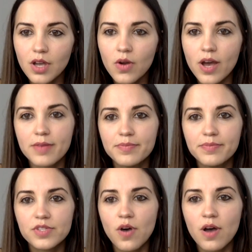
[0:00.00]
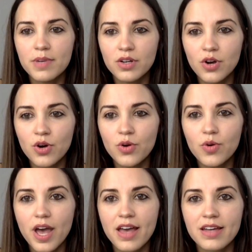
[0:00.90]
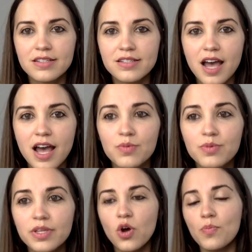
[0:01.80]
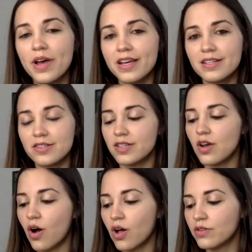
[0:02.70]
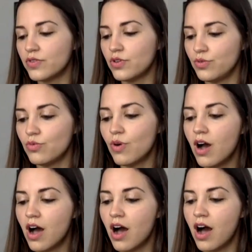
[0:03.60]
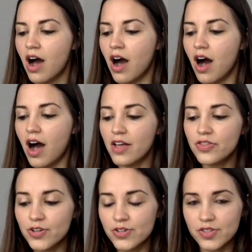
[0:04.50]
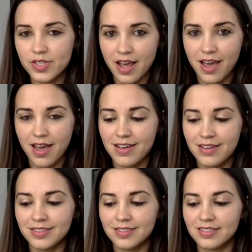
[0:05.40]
Okay, so I'm going to go, and I really hope I get to see all of you on Thursday,